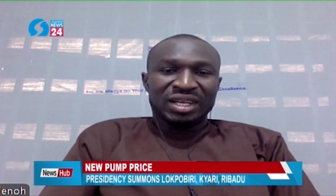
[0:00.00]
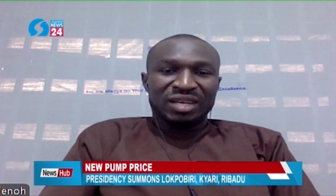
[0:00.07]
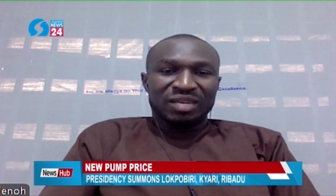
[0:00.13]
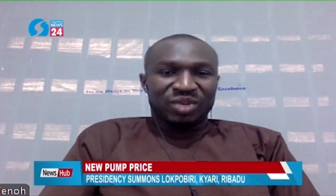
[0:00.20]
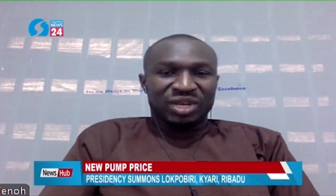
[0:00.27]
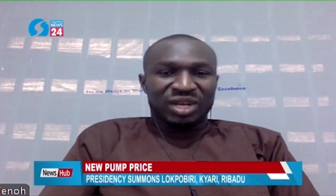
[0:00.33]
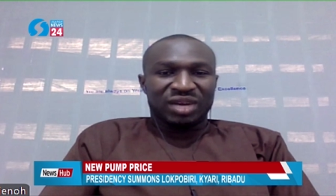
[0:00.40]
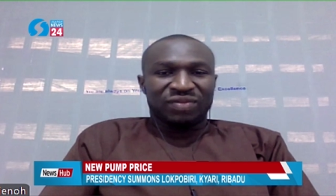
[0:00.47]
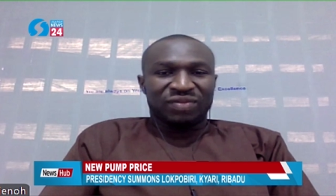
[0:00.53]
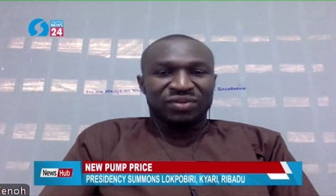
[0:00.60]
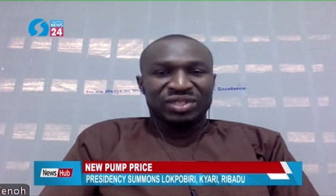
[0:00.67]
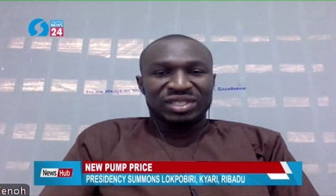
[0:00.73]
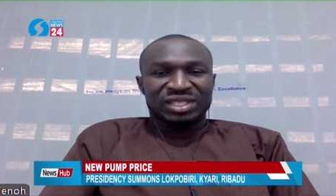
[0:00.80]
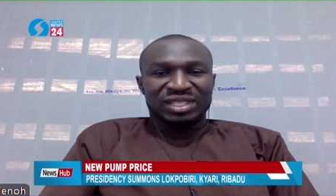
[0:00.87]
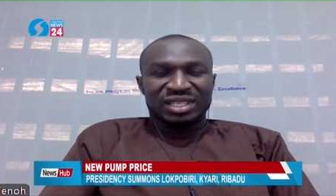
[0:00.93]
more than
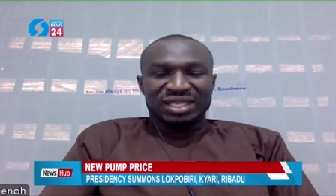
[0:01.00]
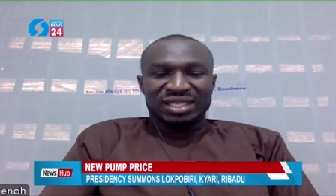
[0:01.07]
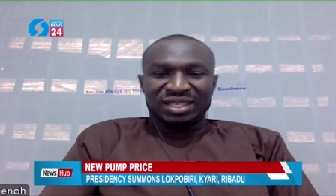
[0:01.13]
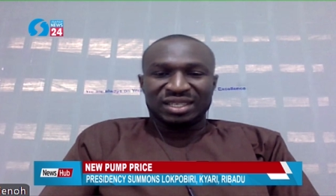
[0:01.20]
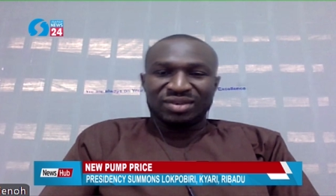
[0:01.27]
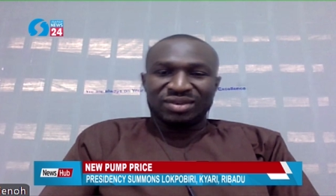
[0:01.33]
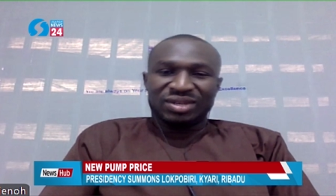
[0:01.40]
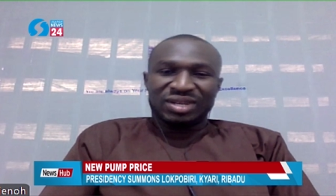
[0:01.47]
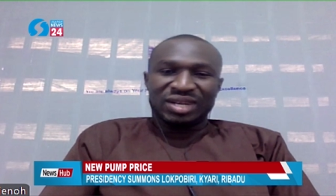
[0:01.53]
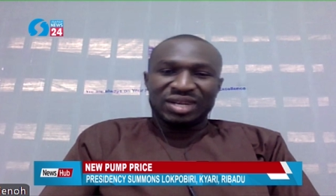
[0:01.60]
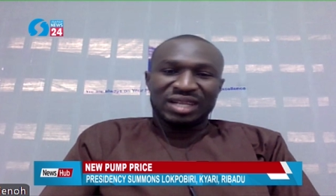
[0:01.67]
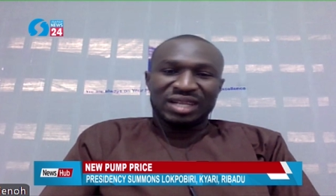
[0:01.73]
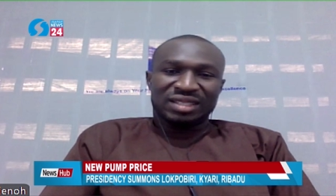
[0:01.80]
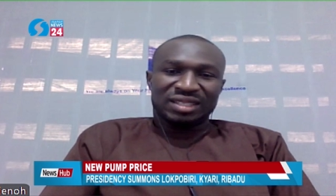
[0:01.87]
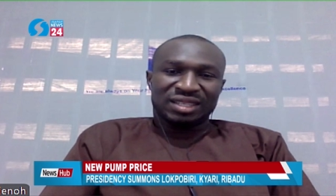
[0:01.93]
40 years ago that
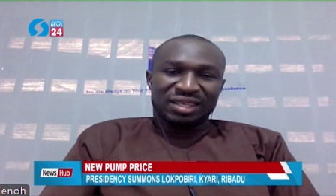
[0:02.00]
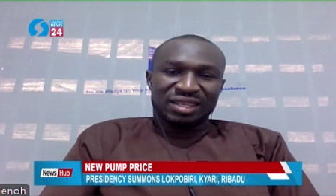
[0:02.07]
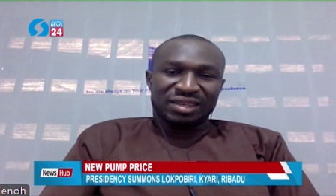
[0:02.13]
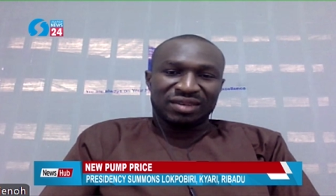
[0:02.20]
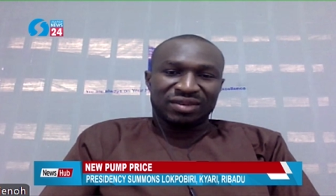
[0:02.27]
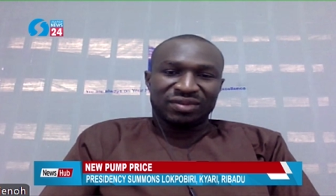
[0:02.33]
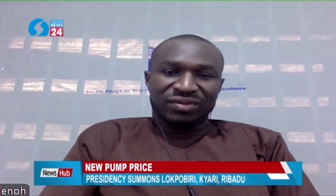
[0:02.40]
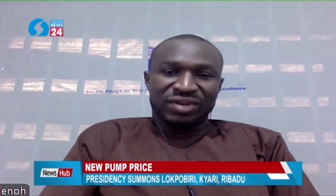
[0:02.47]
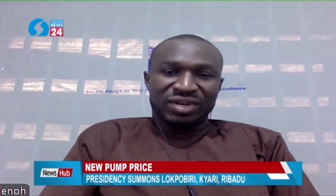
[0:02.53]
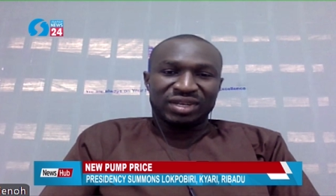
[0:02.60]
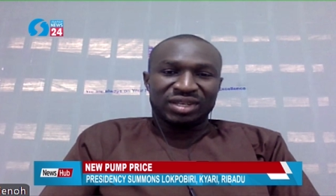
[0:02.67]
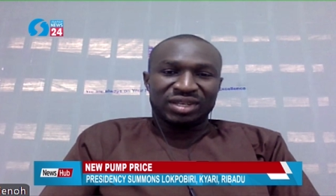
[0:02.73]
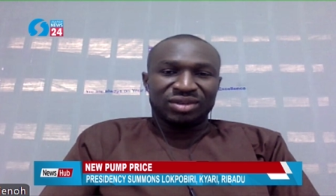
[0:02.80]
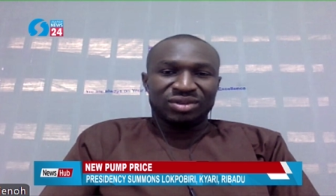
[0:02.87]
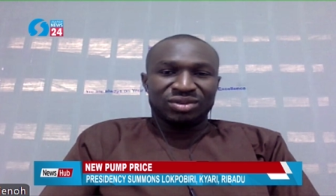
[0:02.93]
uh, four
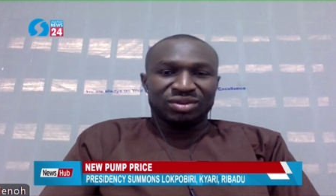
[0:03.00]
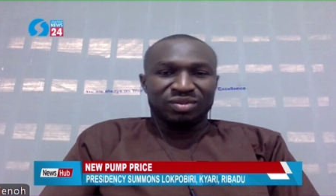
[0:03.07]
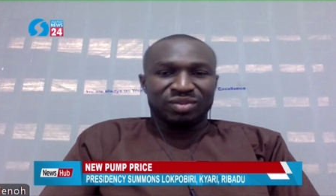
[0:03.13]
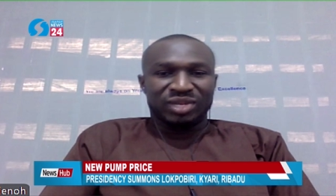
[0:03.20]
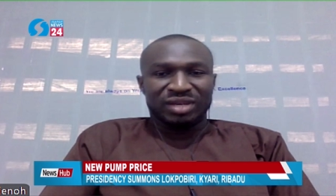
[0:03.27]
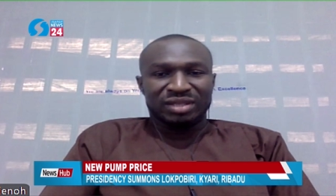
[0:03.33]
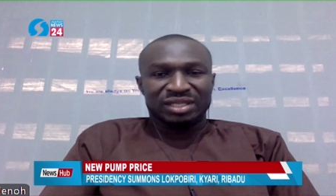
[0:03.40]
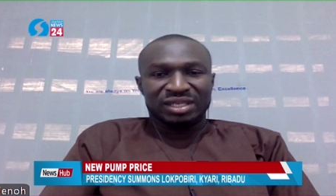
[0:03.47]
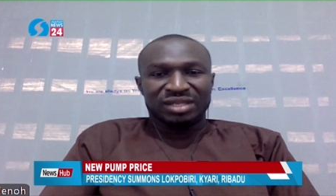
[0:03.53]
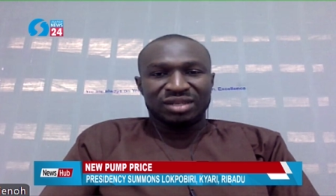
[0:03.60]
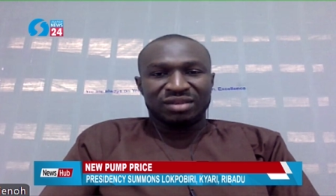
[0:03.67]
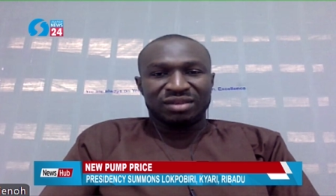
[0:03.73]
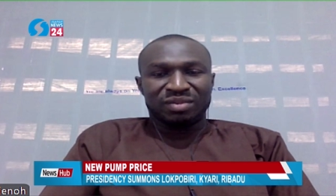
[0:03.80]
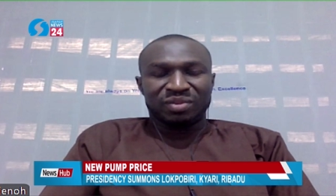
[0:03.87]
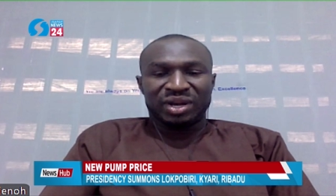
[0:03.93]
kids would be a thing of
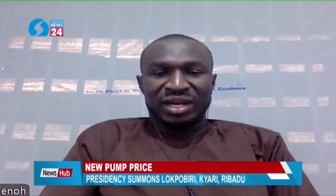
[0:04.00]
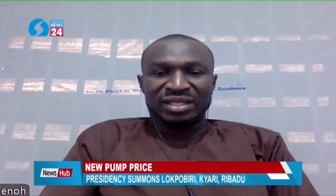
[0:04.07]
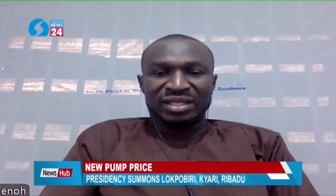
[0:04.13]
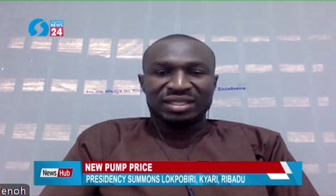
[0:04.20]
the past